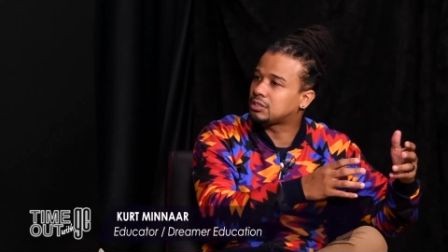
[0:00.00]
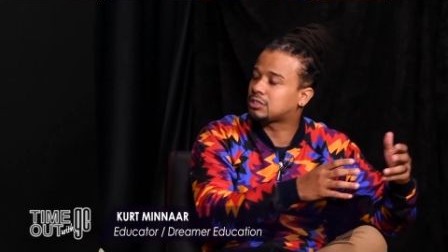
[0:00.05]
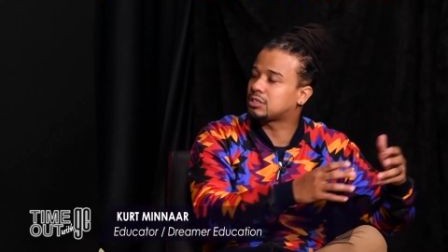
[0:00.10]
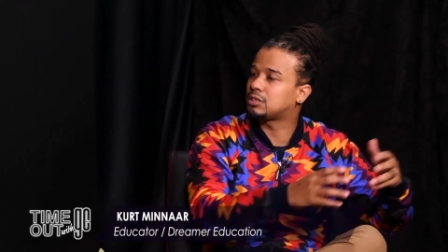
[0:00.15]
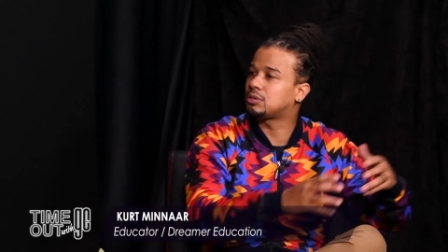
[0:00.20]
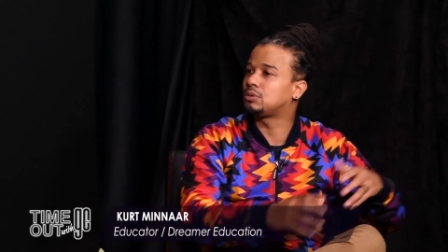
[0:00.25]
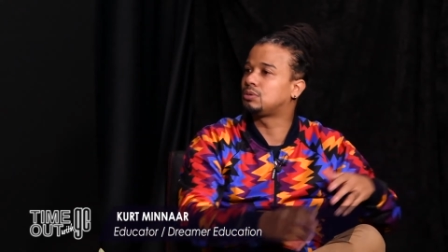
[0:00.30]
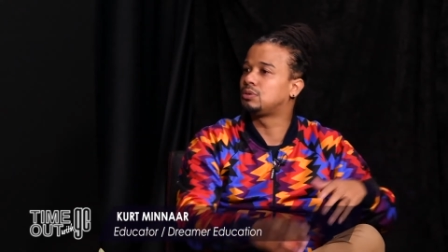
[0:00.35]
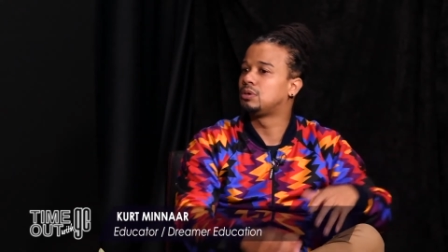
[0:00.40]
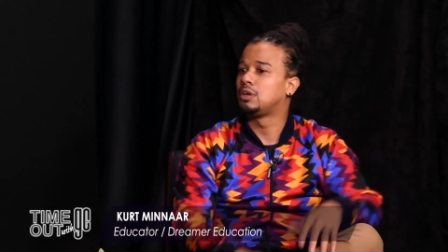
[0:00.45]

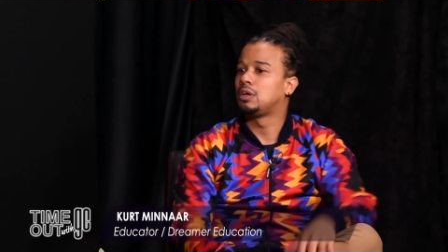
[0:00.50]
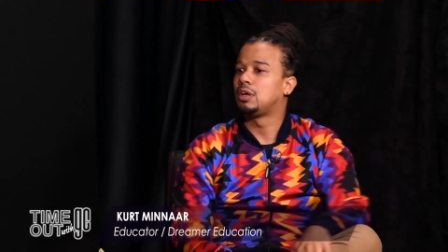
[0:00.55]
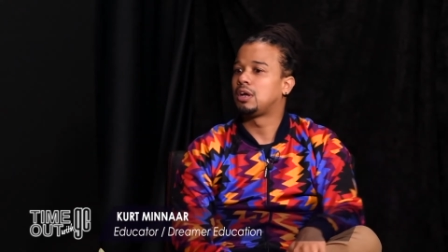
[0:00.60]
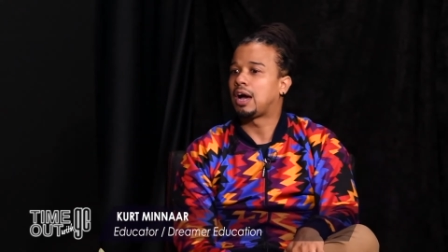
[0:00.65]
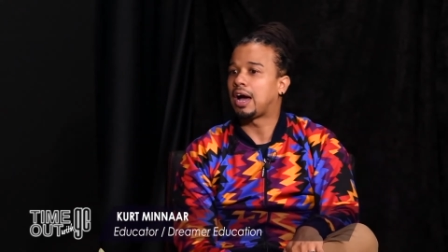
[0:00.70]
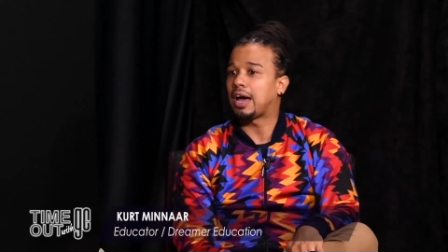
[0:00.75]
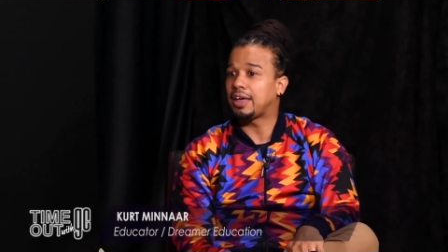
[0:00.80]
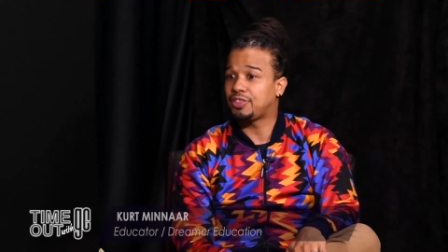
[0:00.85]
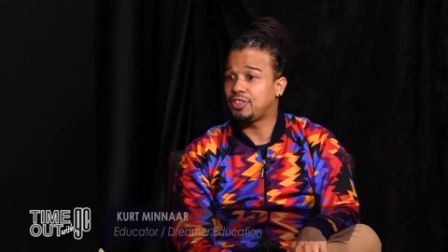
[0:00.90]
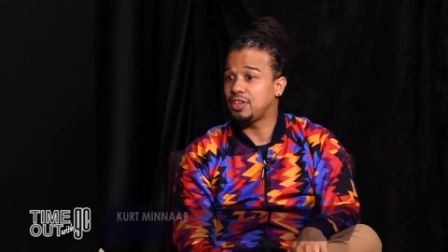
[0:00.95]
So
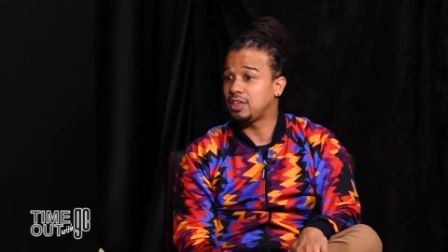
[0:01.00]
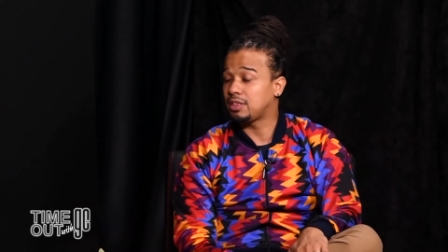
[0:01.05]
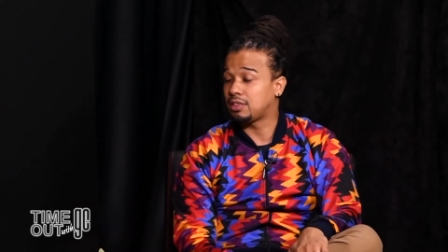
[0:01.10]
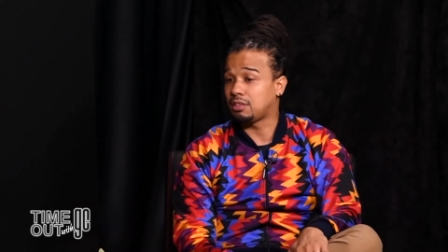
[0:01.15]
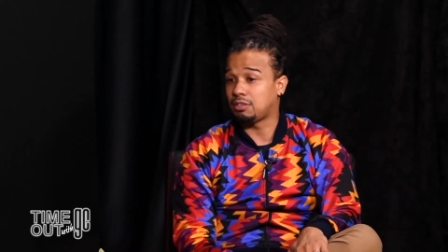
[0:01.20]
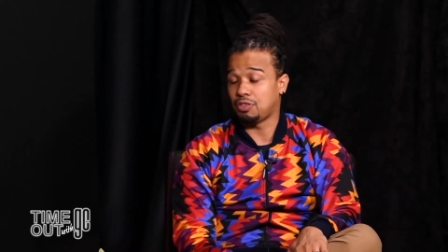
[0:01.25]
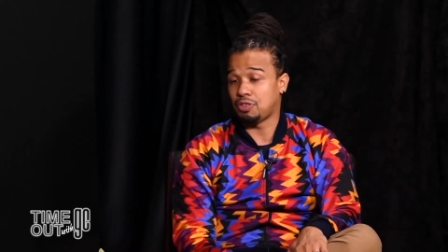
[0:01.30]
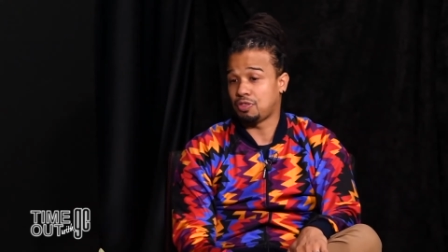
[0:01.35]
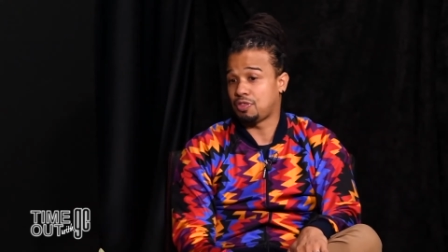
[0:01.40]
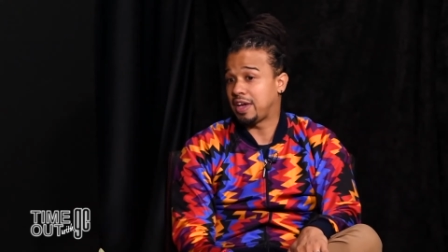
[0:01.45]
I think
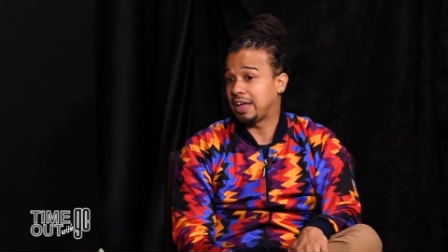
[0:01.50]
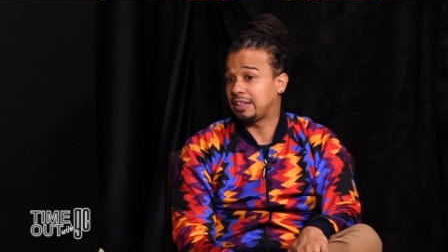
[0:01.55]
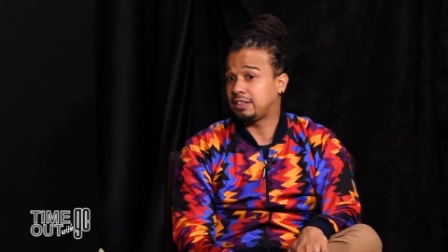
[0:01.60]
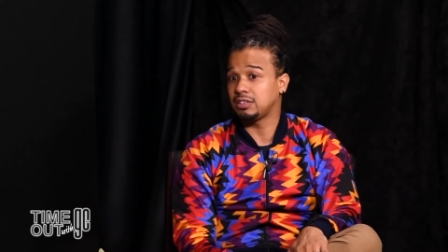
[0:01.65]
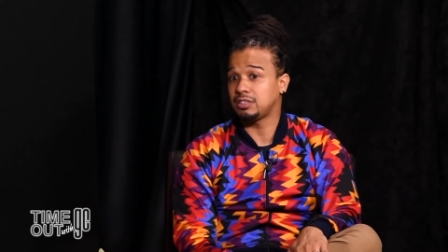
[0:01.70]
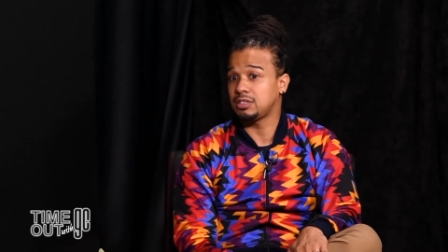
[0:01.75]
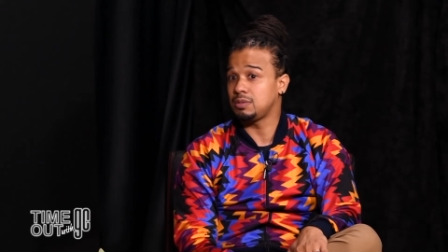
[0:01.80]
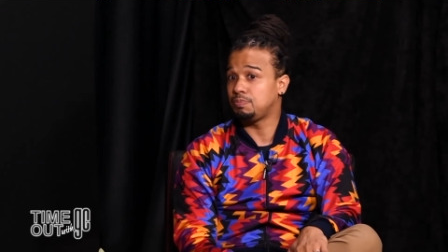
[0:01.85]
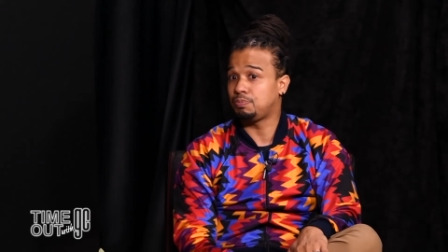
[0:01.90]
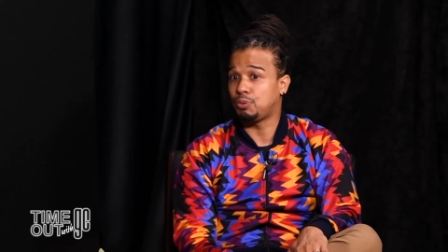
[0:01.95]
that
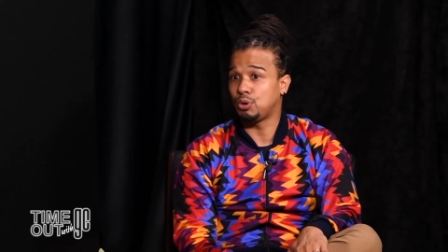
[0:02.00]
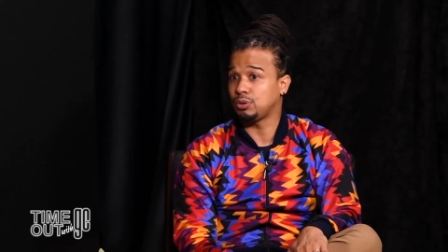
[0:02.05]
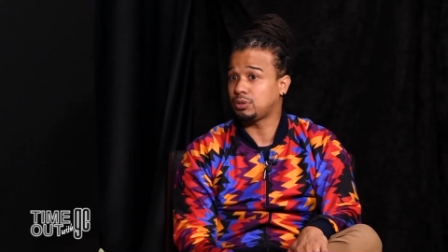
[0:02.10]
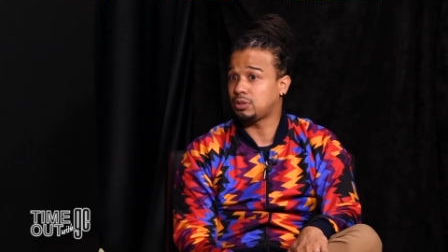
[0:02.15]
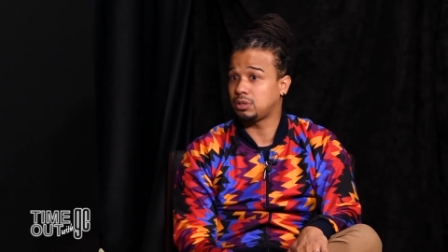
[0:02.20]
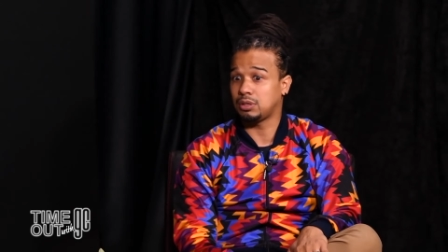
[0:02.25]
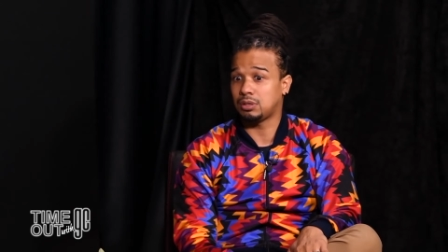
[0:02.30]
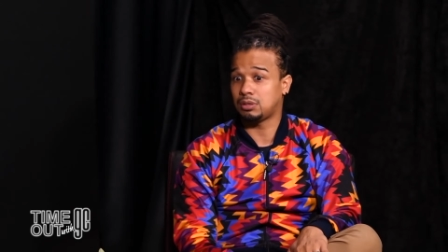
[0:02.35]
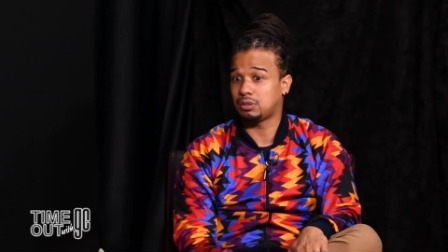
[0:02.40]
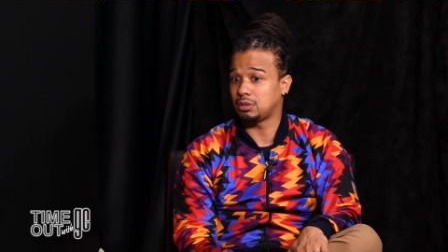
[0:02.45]
is
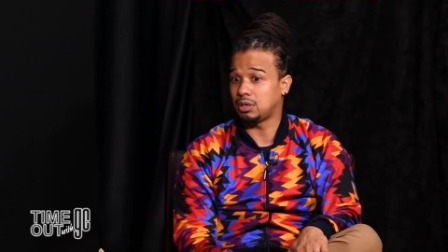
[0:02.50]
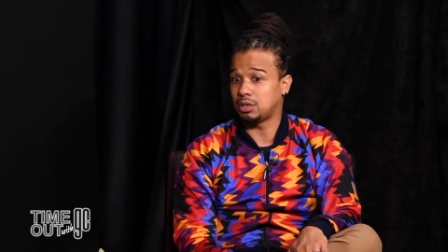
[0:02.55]
important.